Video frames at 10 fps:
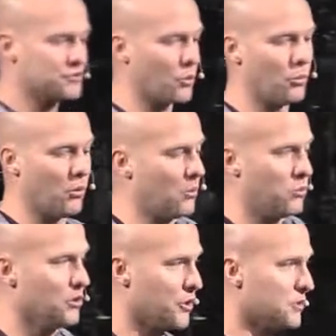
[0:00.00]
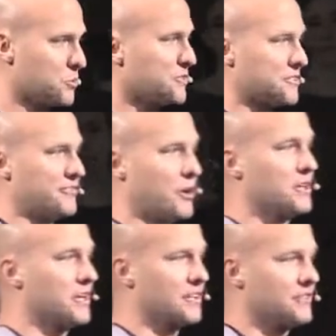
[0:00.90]
So what we'll do is we'll
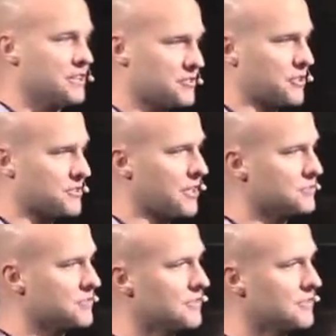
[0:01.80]
severely inconvenience ourselves